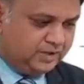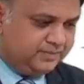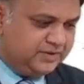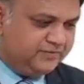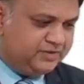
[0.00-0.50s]

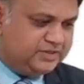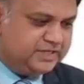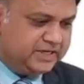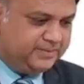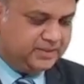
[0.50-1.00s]
preference share
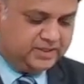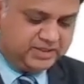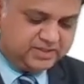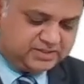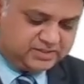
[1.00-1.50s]
capital
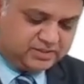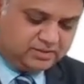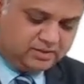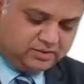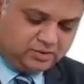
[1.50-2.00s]
is
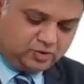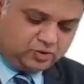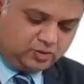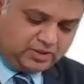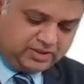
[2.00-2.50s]

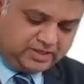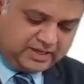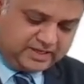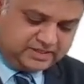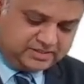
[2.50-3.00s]
200
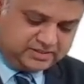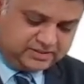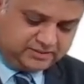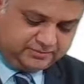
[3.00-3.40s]
lakhs,